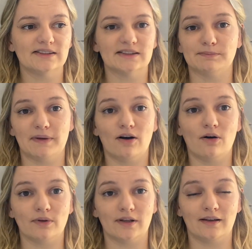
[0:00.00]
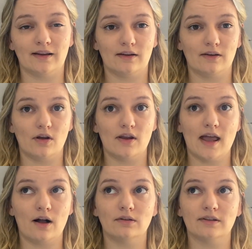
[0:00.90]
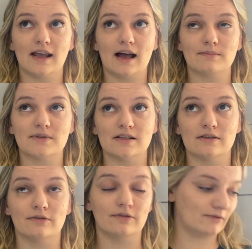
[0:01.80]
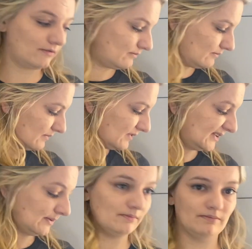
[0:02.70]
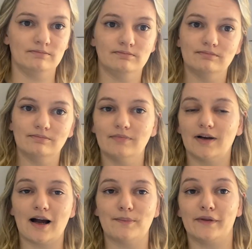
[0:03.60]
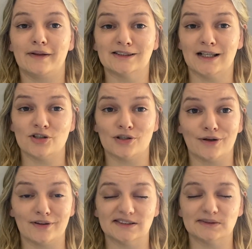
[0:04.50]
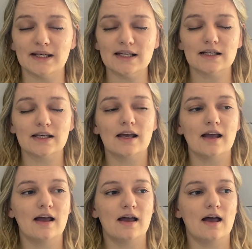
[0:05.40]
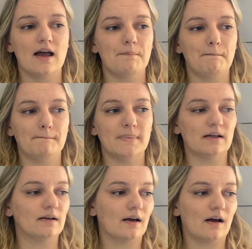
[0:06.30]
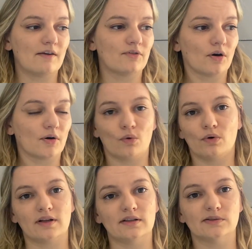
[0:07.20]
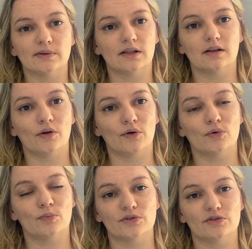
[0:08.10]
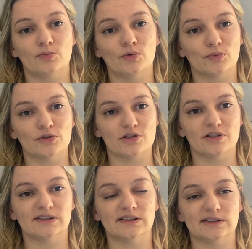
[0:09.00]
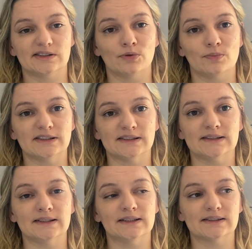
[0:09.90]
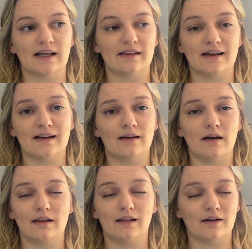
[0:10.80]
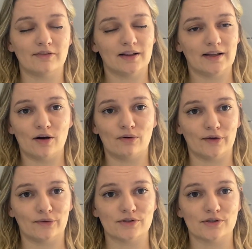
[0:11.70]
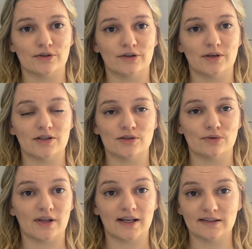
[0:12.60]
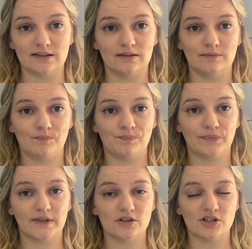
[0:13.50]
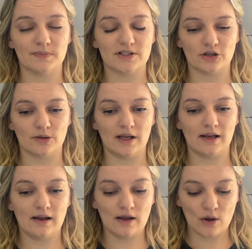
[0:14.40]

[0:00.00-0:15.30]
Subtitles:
has been held captive a couple of things I actually got this week, but I've got orders with local small producers and small businesses that they are lovingly holding on to until they can ship it to me.